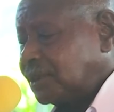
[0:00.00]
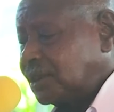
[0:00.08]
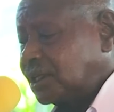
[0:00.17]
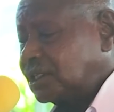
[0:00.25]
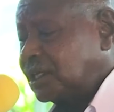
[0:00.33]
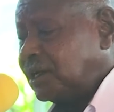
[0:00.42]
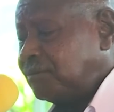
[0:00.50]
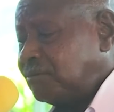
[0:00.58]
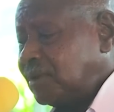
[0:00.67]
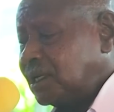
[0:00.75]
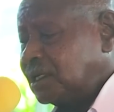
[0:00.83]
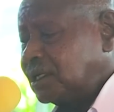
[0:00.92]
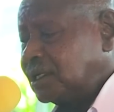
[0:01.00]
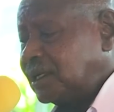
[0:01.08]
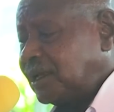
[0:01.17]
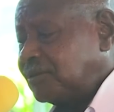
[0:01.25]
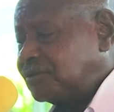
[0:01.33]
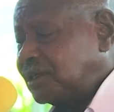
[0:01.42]
that harm man and
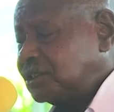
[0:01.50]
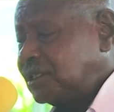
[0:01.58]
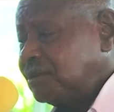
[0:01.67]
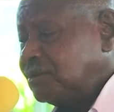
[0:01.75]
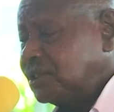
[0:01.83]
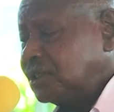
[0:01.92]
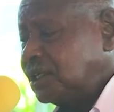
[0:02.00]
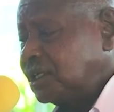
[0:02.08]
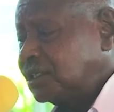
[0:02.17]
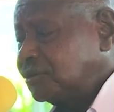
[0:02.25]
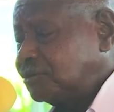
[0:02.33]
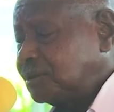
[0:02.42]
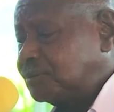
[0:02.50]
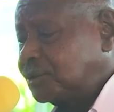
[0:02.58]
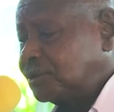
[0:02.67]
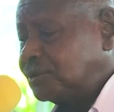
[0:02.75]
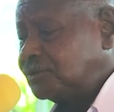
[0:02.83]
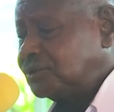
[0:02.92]
life, and taming nature to
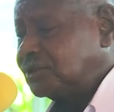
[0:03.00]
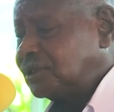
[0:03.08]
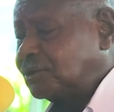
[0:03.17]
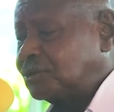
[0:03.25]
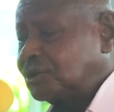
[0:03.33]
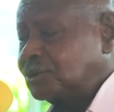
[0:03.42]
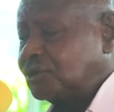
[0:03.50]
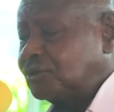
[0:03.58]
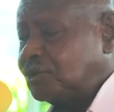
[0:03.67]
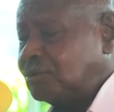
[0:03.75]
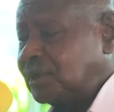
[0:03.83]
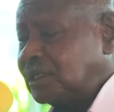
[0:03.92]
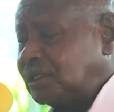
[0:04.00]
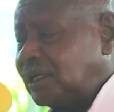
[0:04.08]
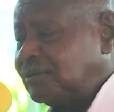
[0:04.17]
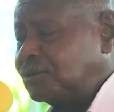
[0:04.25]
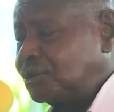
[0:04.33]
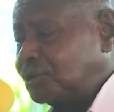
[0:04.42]
improve the quality of human
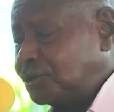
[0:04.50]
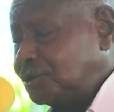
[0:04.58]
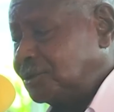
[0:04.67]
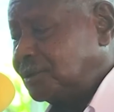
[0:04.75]
livelihood.